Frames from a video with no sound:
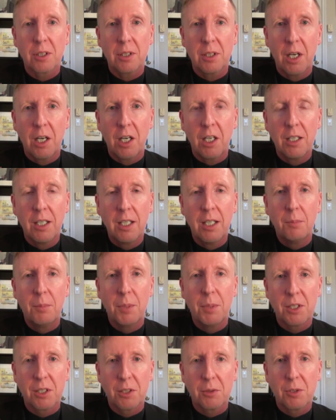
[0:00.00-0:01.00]
the law
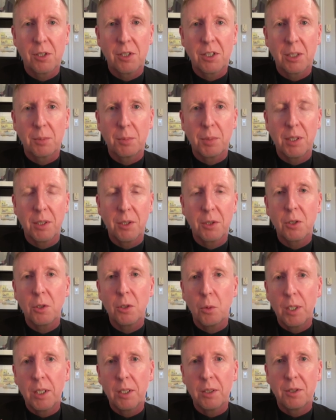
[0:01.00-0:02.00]
because there isn't the
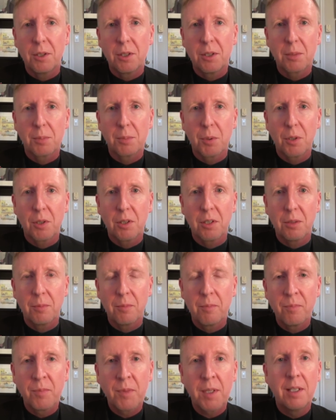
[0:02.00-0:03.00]
political will to support them.
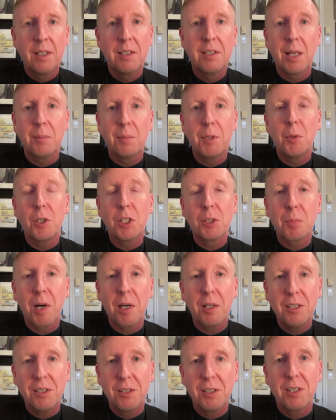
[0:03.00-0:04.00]
Tell me which
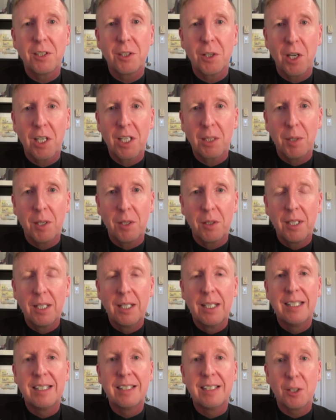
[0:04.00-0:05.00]
party is going to talk about
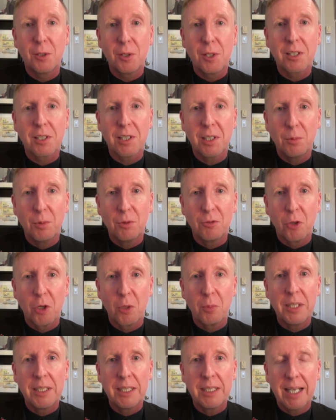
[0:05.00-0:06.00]
seriously
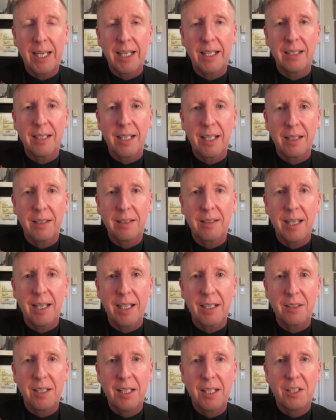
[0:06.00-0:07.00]
reforming the Canada Health
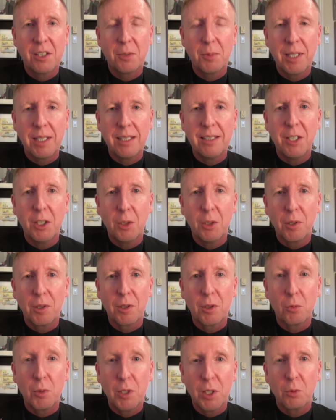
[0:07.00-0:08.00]
Act so we can deal with
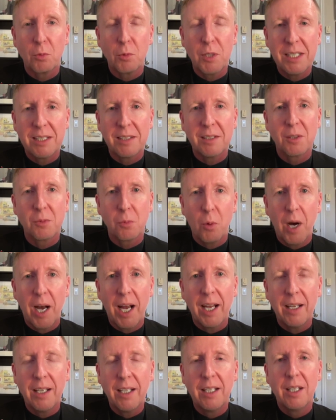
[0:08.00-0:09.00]
the real reasons
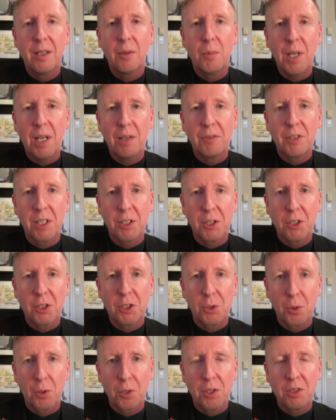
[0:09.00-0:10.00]
why we have such a
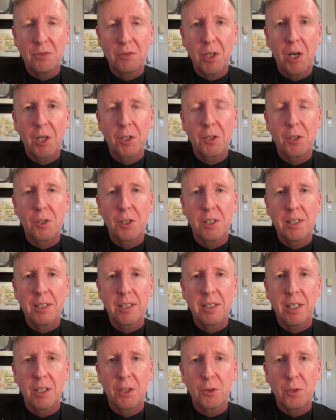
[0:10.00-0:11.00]
shortage of doctors in
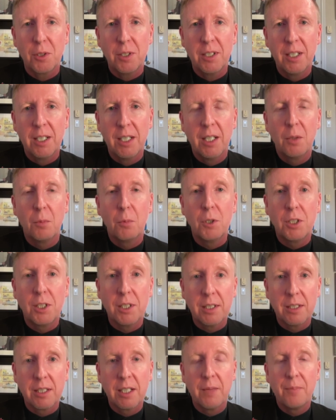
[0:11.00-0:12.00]
this country, which
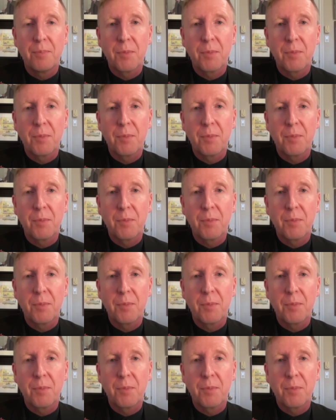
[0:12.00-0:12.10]
is